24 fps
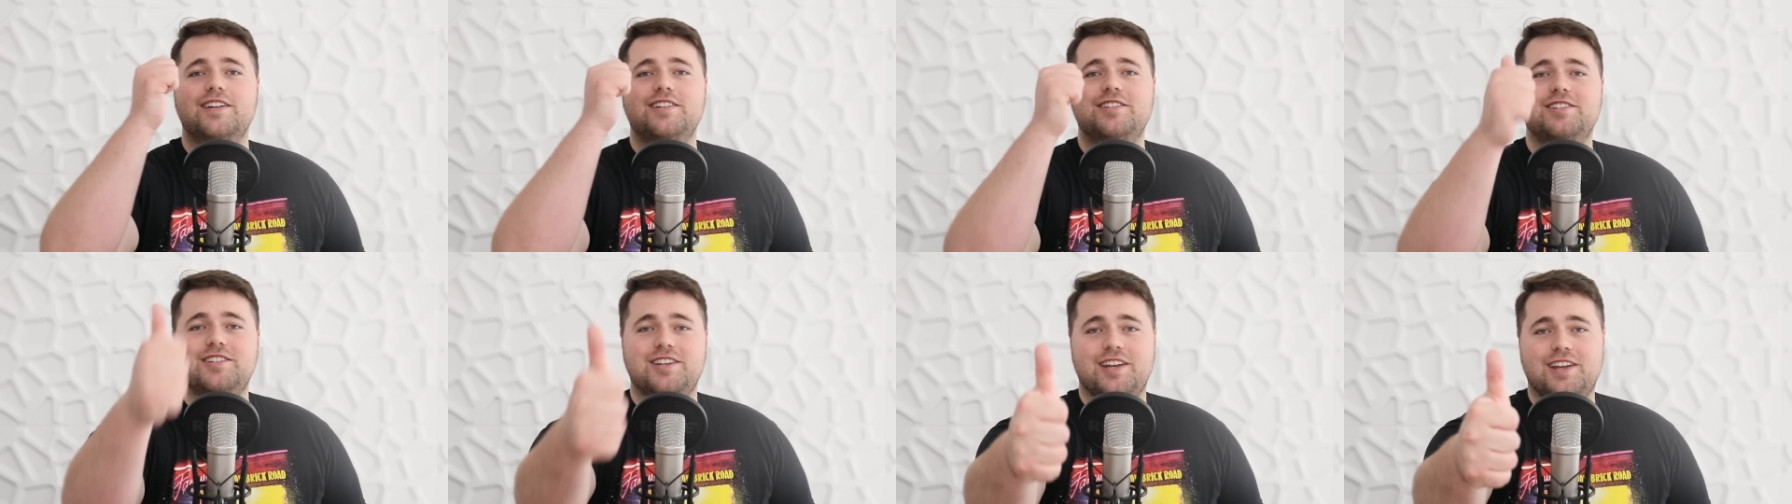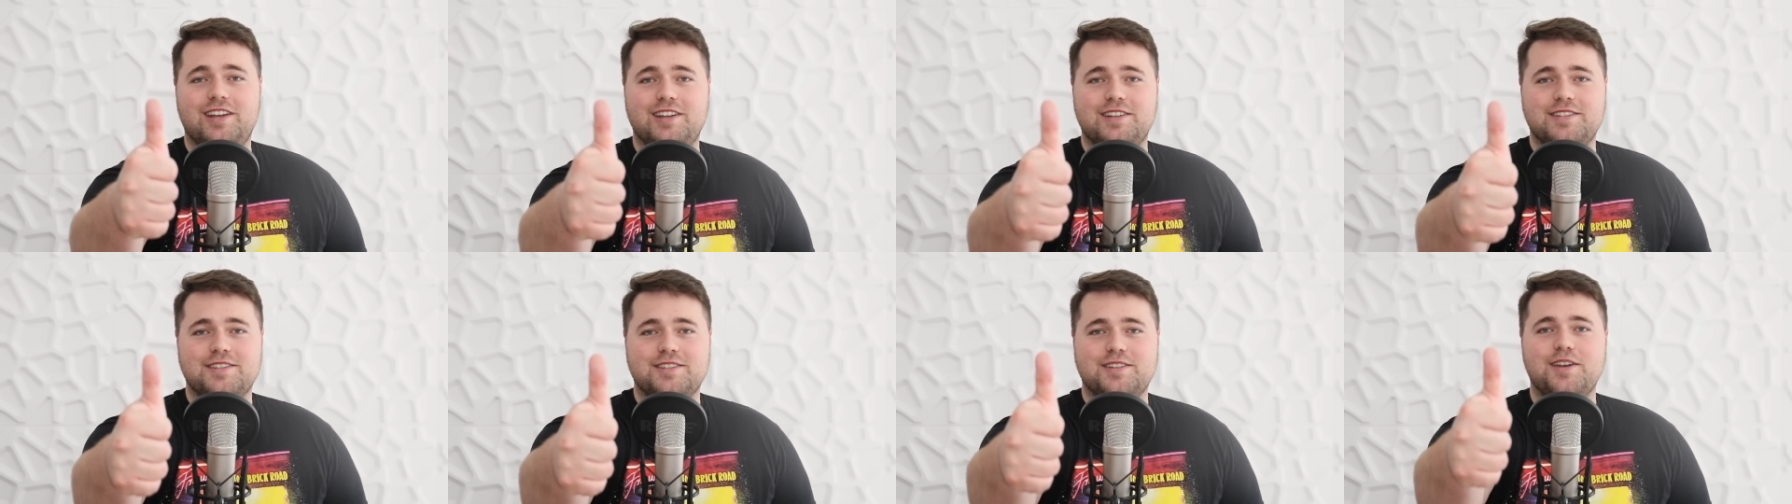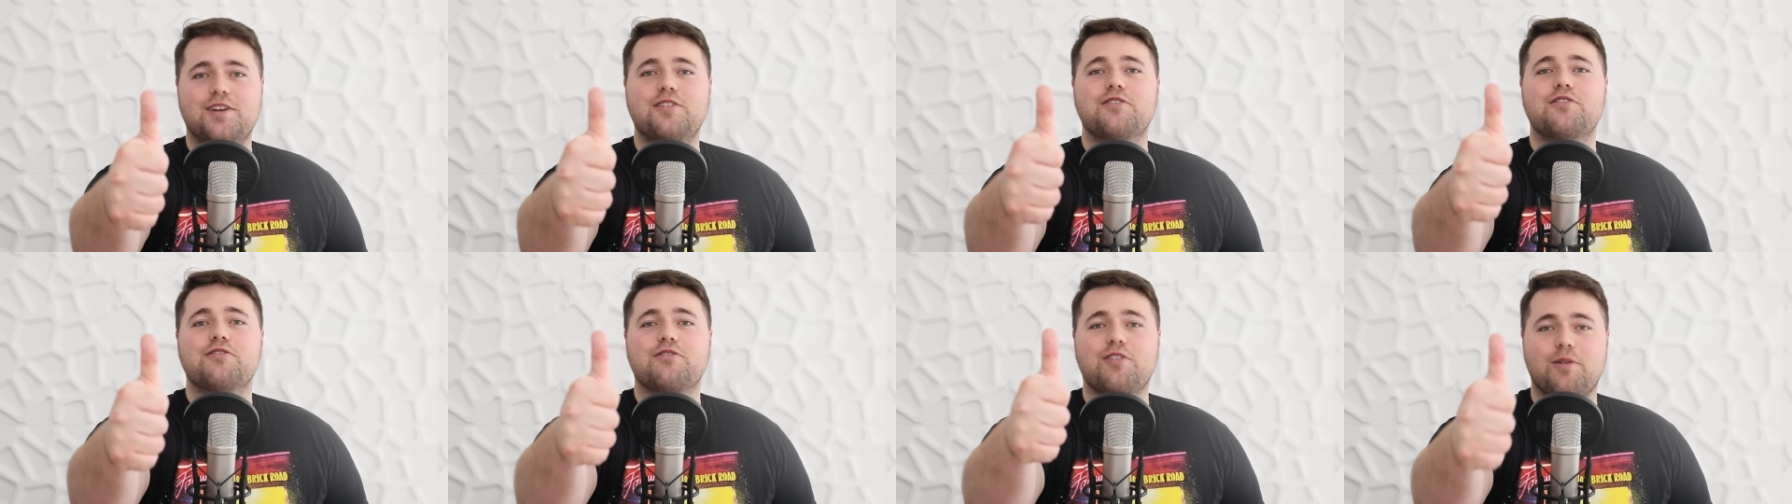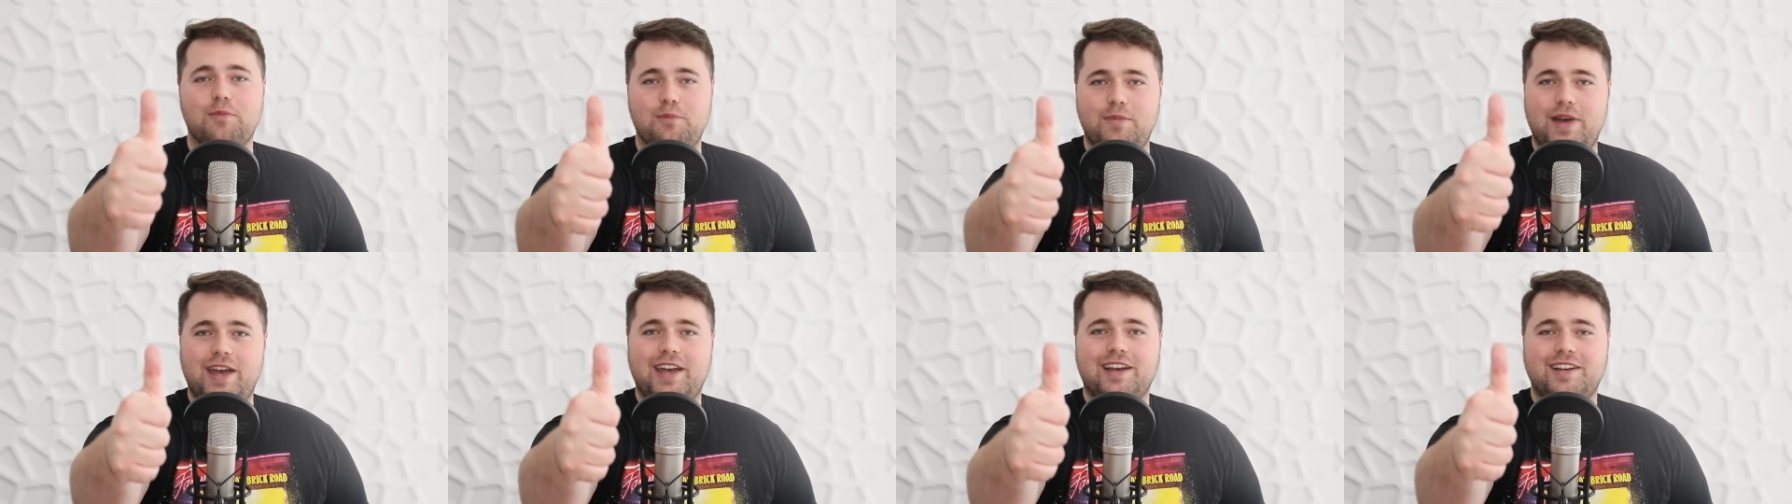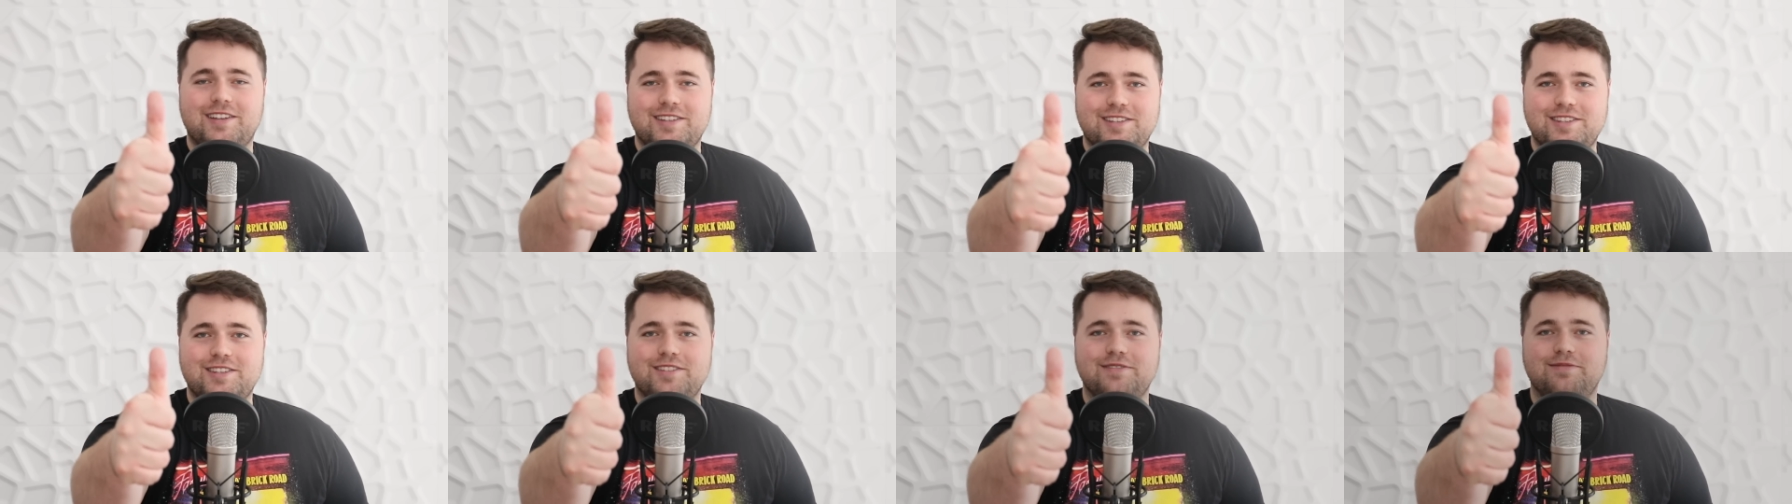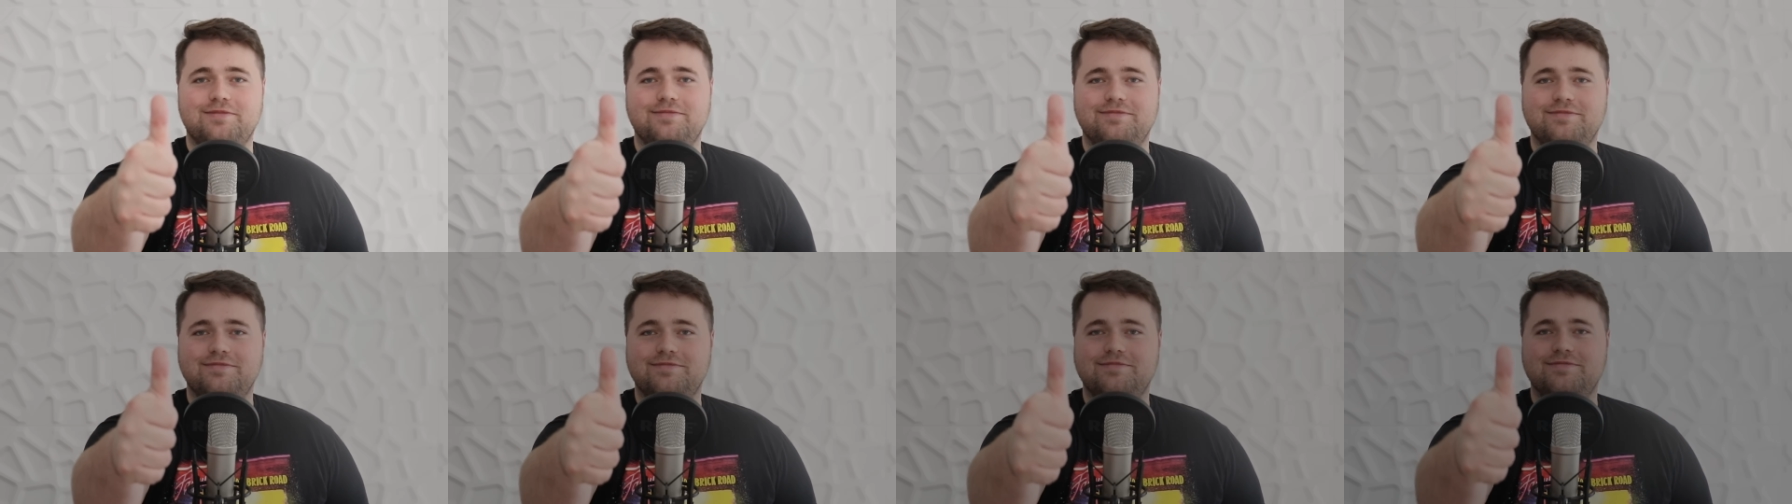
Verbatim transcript: Cheers from Max.